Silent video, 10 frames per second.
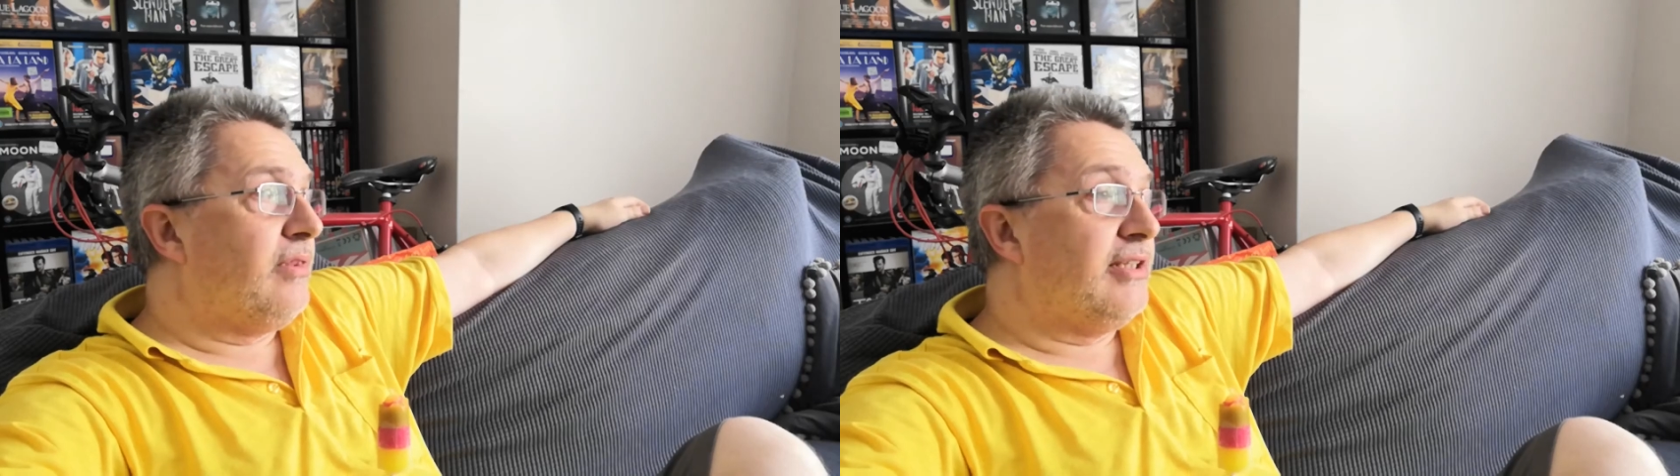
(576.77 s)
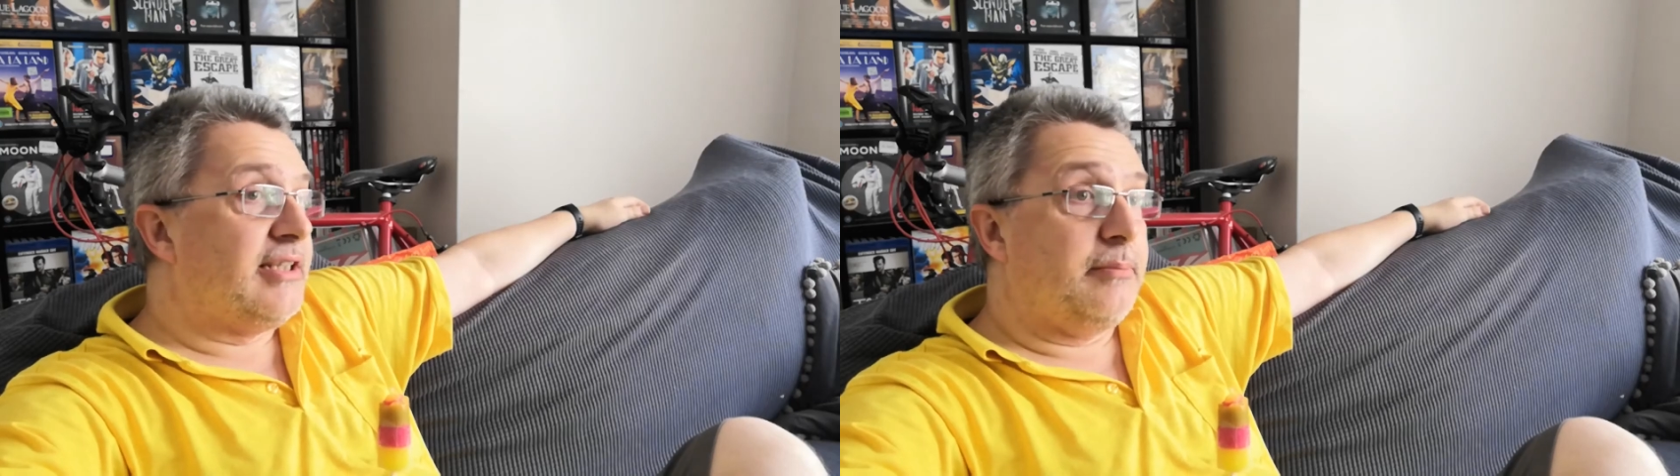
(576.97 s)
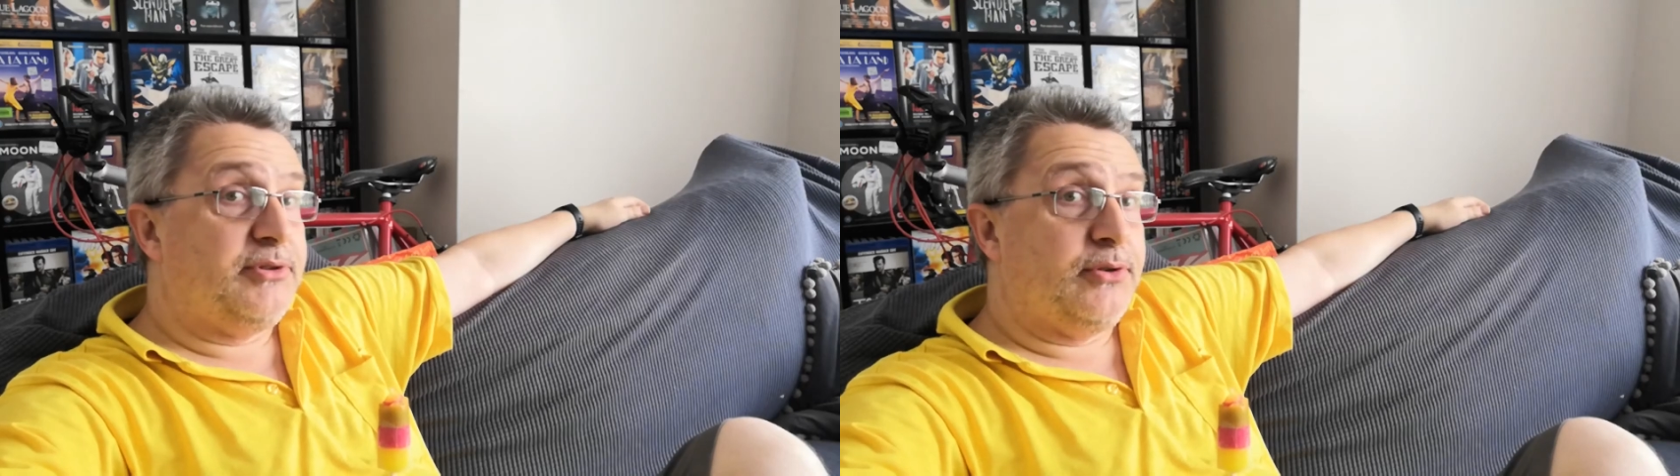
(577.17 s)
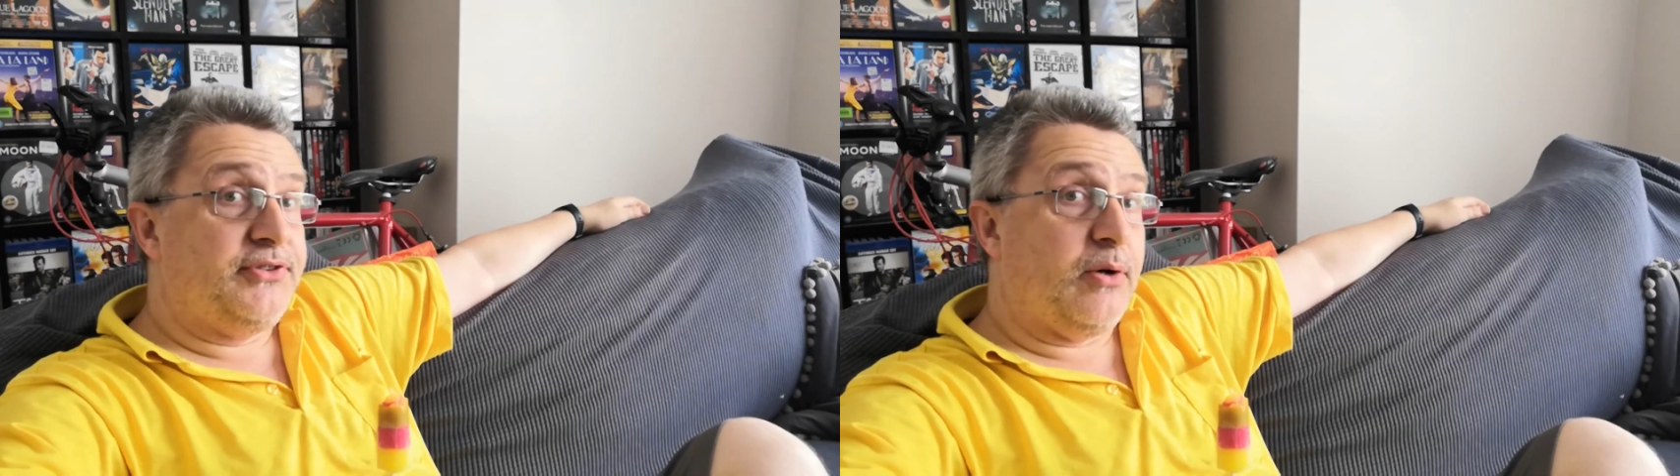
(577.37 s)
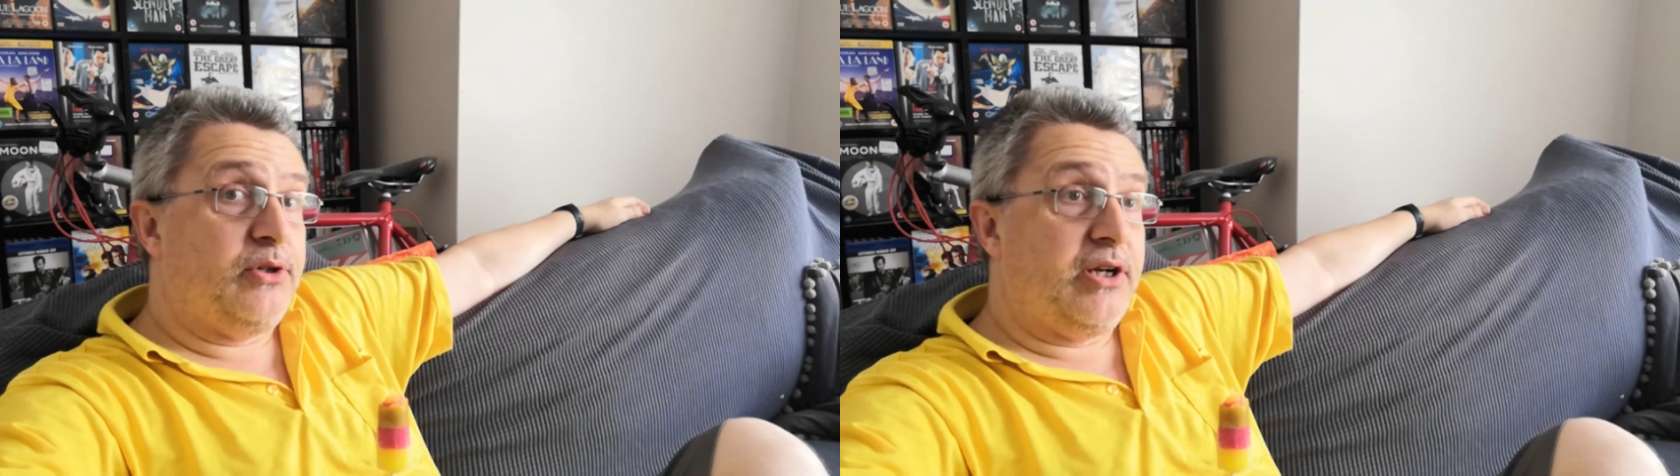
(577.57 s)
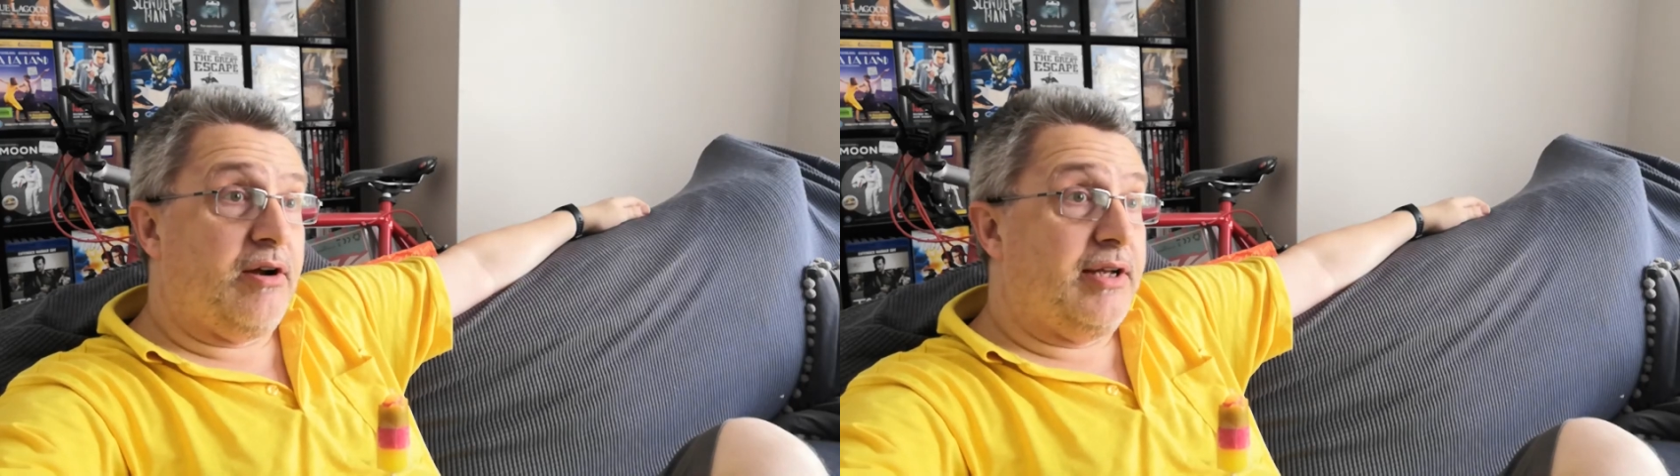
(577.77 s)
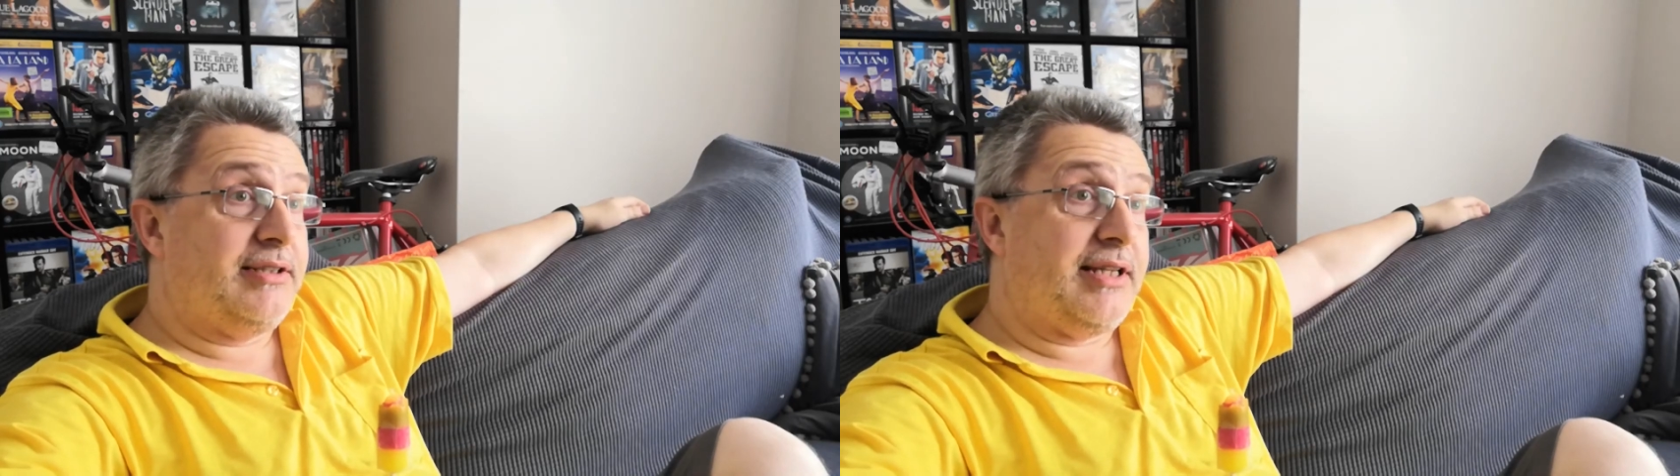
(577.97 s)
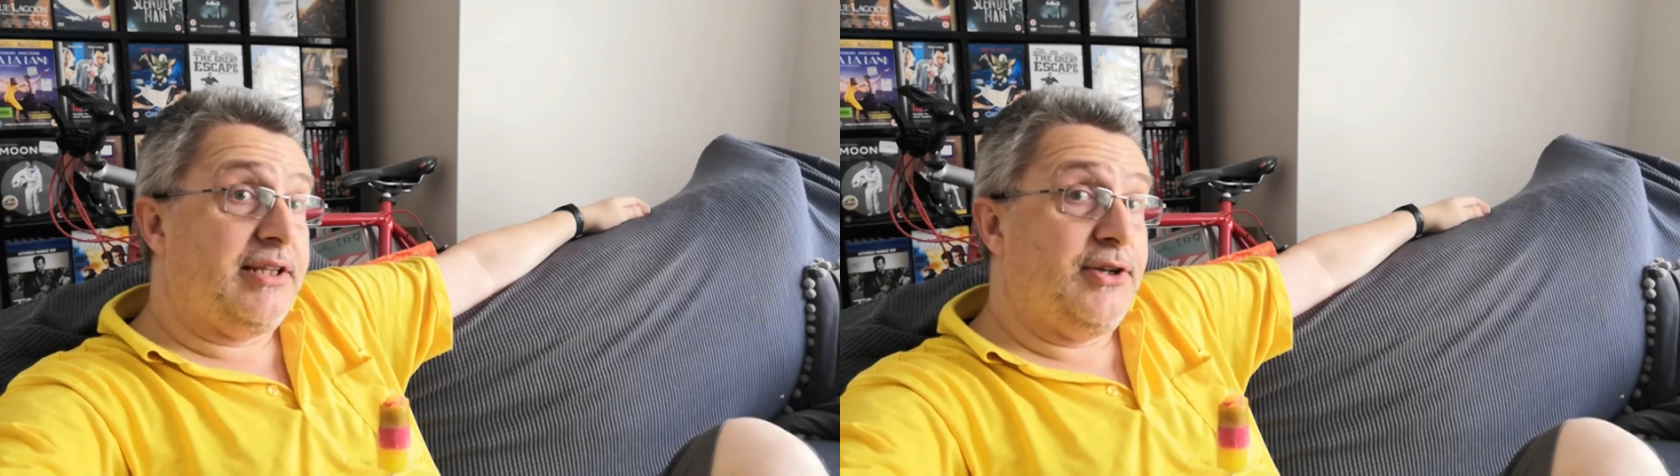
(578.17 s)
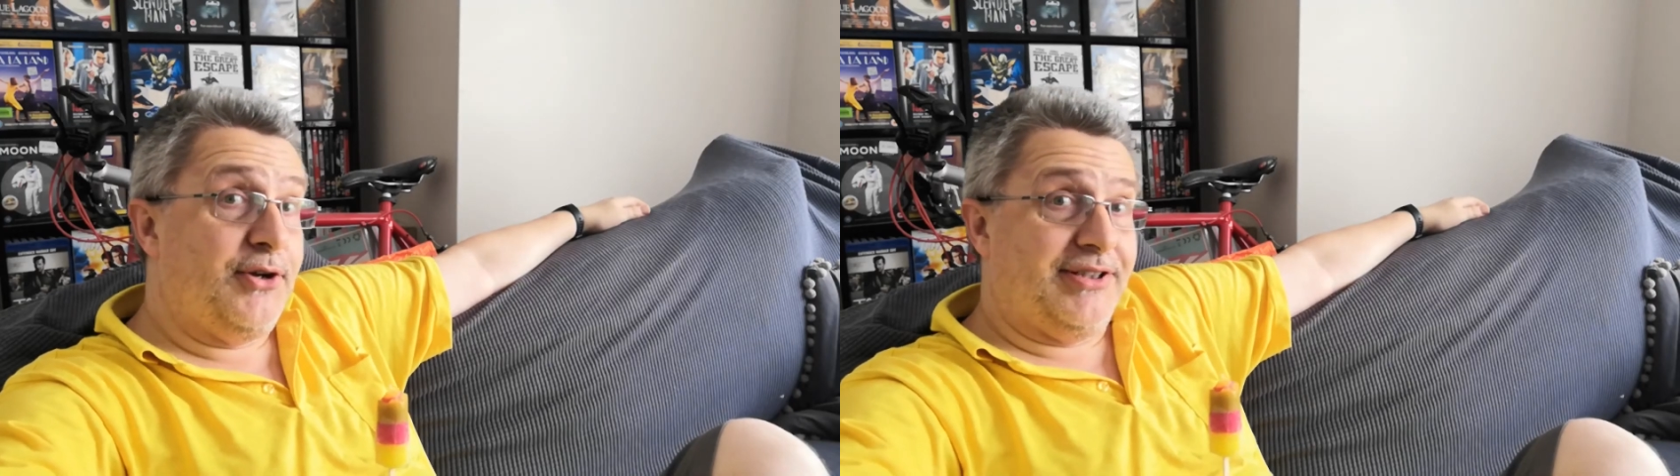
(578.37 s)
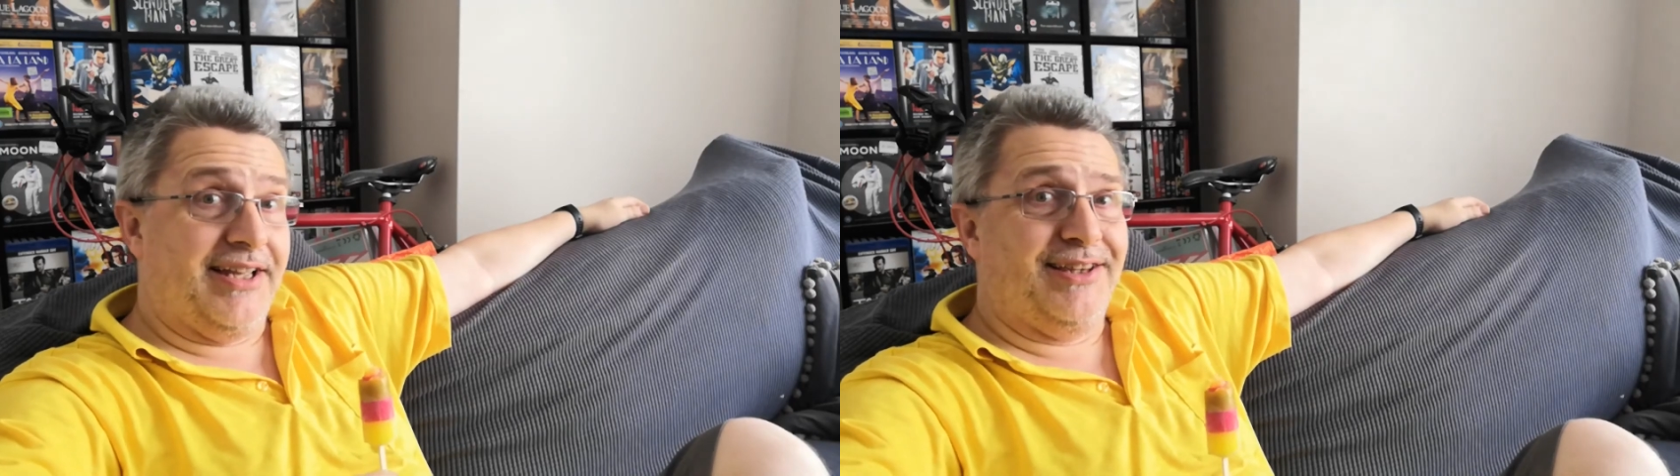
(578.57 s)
The same sort of soldering irons they use